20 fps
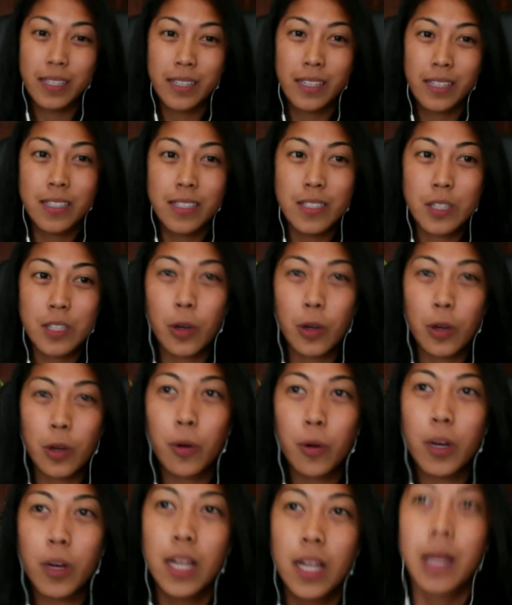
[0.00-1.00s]

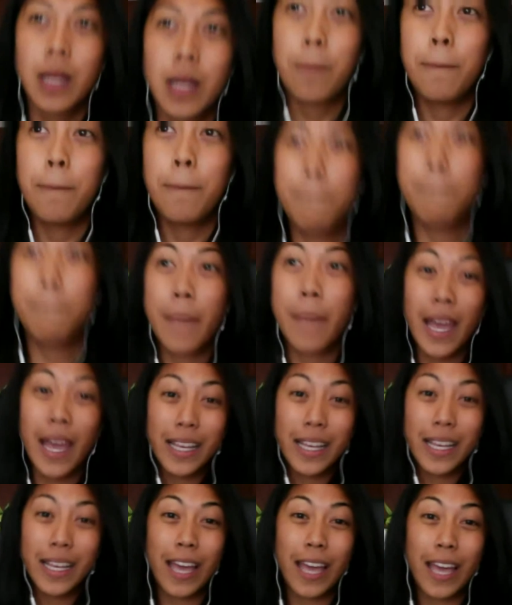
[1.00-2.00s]
So
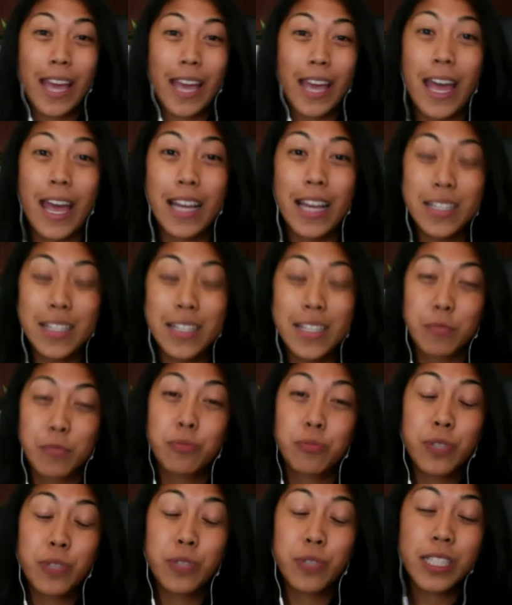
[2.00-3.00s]
Mac has a
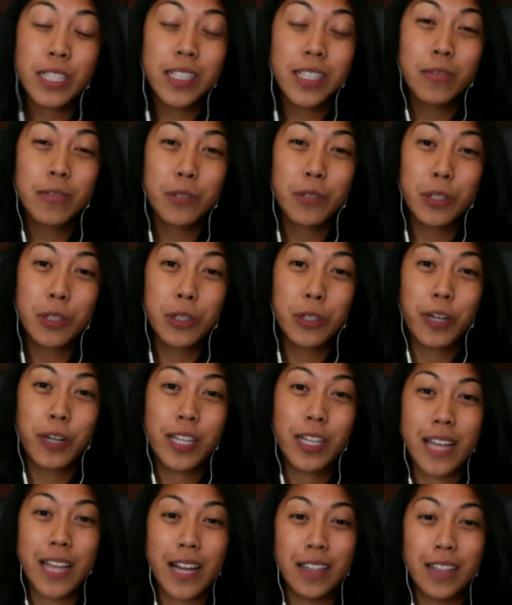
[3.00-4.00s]
really, really
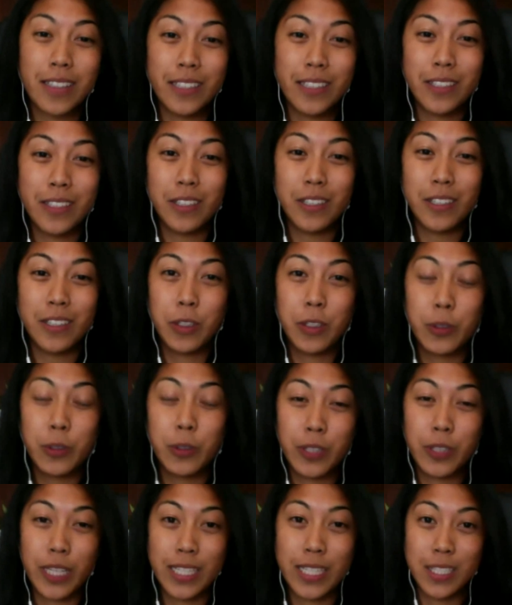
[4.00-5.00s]
great talent on
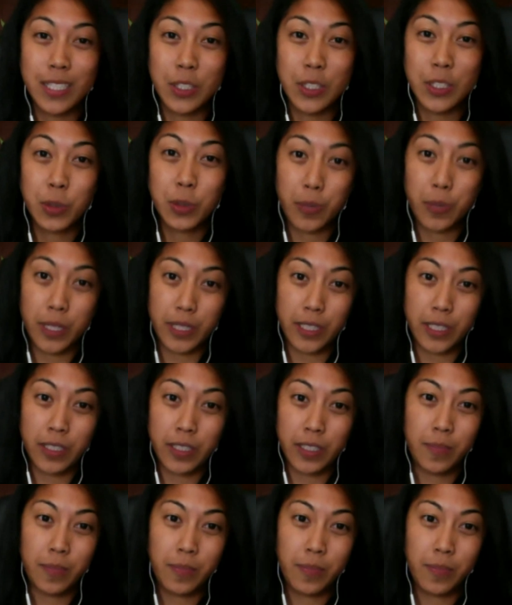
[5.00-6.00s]
utilizing
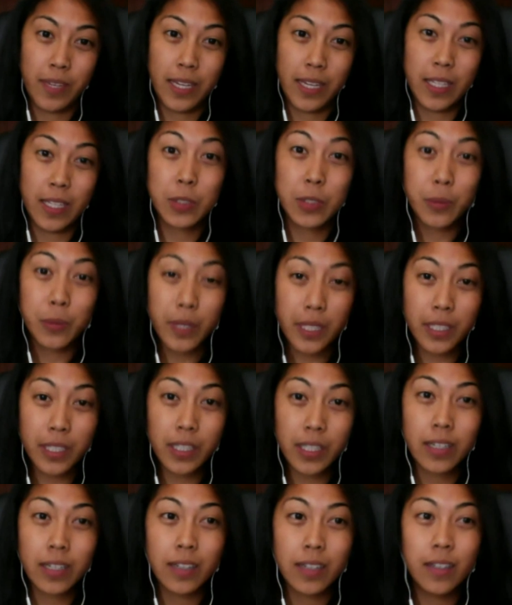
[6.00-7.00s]
Twitter, and
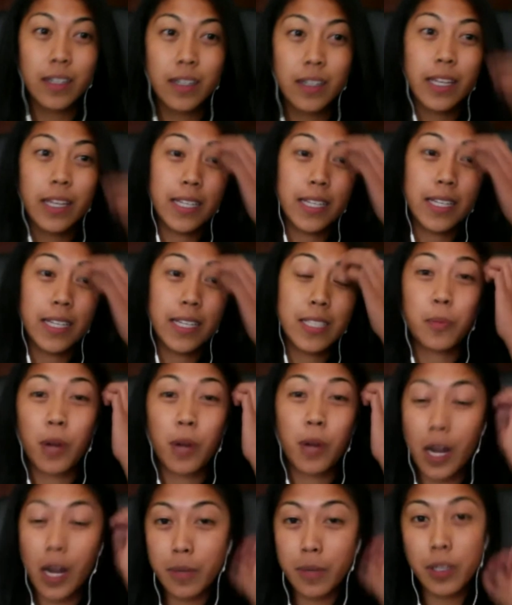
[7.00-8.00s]
Twitter is
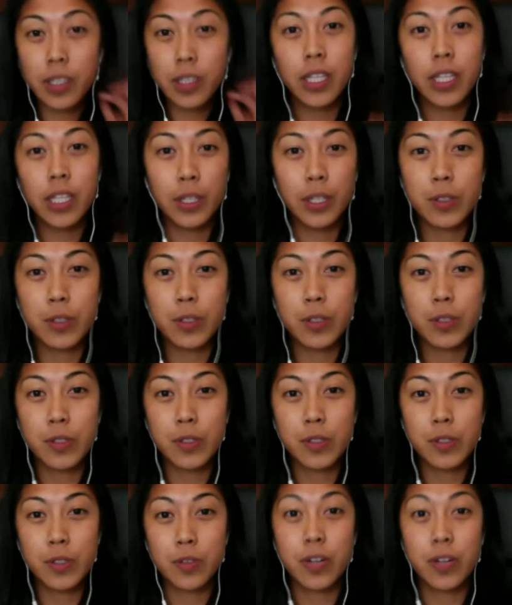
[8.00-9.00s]
primarily used for
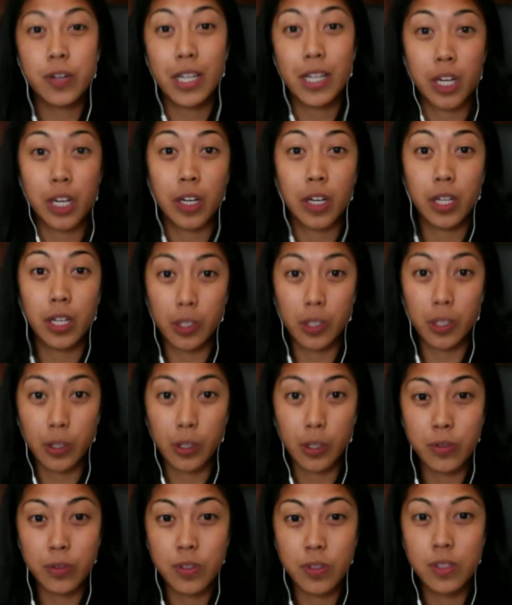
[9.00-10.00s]
actually sharing
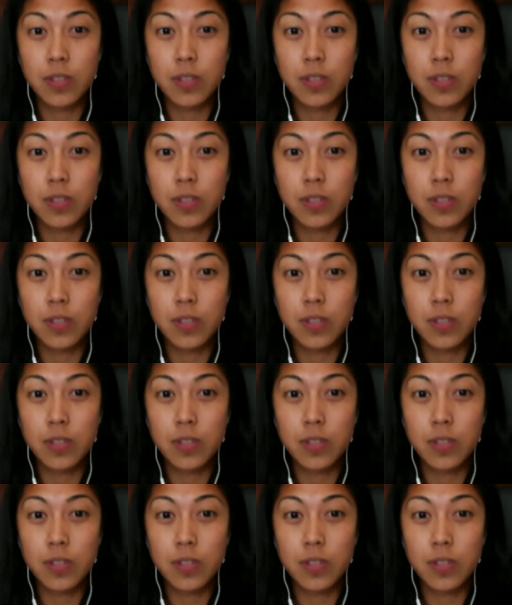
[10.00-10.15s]
news.